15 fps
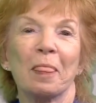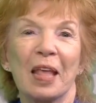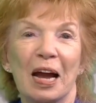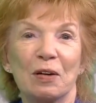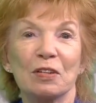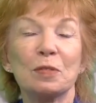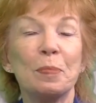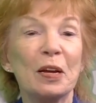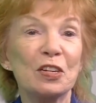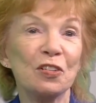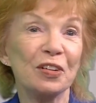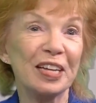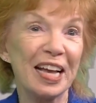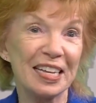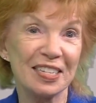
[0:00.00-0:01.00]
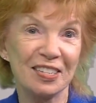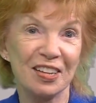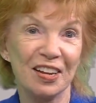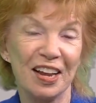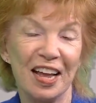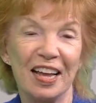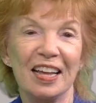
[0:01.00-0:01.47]
Our special guest
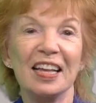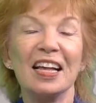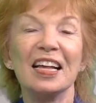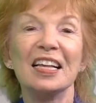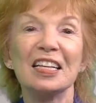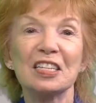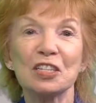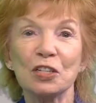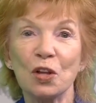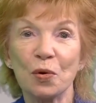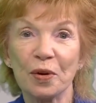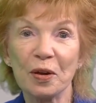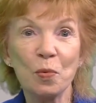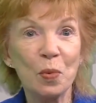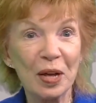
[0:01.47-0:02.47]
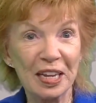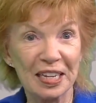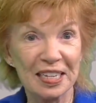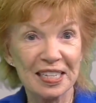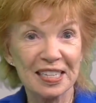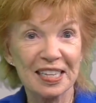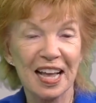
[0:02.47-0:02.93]
today is Lori
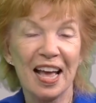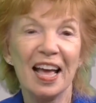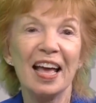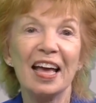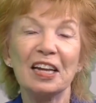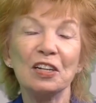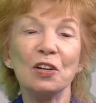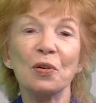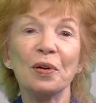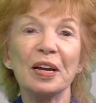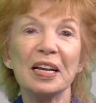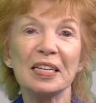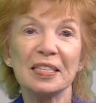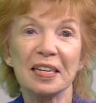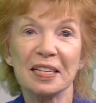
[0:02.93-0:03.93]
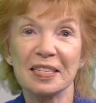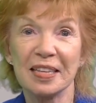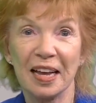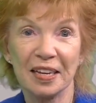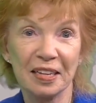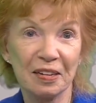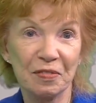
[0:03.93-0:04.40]
Willis, and Lori is
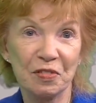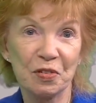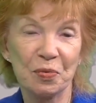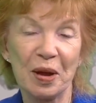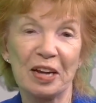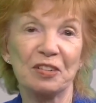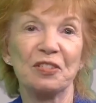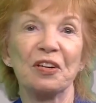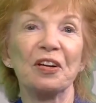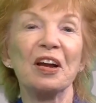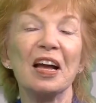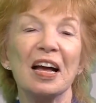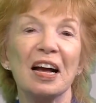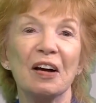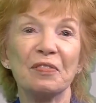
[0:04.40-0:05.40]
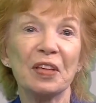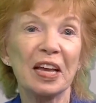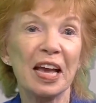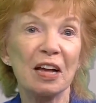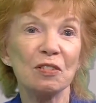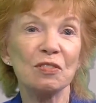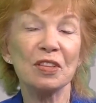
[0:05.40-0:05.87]
Executive Director of the
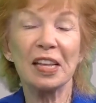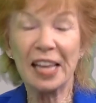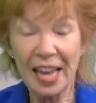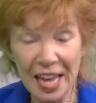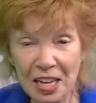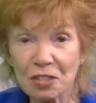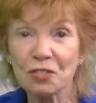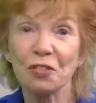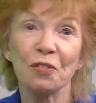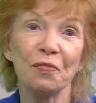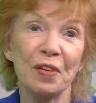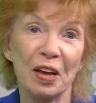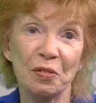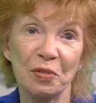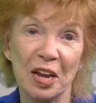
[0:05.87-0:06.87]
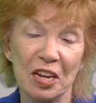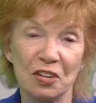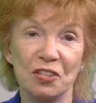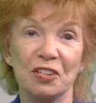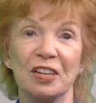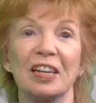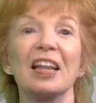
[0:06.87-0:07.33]
Cancer
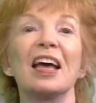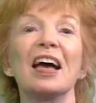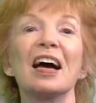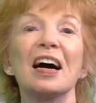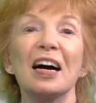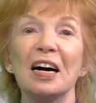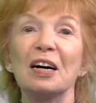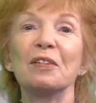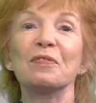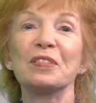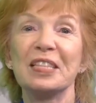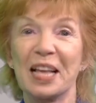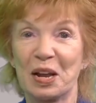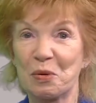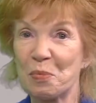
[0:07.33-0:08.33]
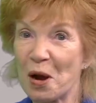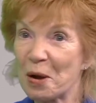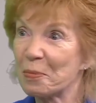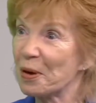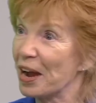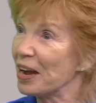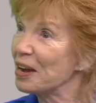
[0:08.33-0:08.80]
Foundation of Santa
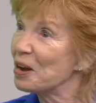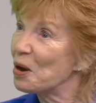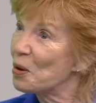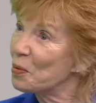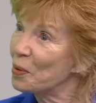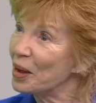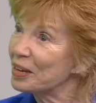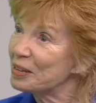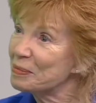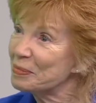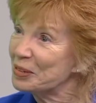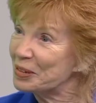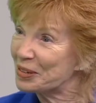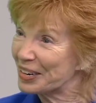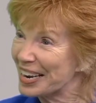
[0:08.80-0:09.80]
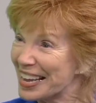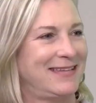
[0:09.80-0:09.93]
Barbara. Welcome, Lori.